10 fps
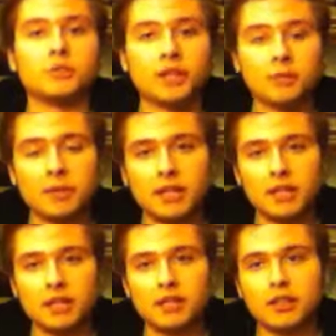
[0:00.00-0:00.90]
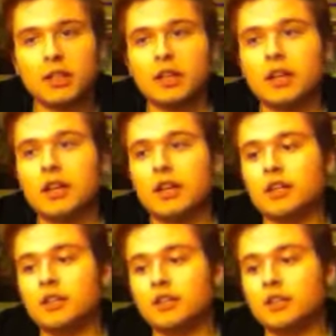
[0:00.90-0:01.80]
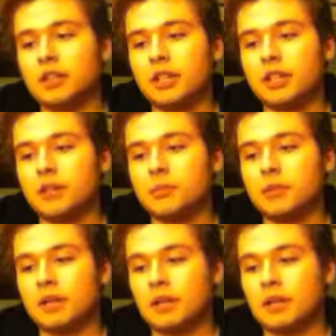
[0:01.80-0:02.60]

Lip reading: Wikipedia and looking up,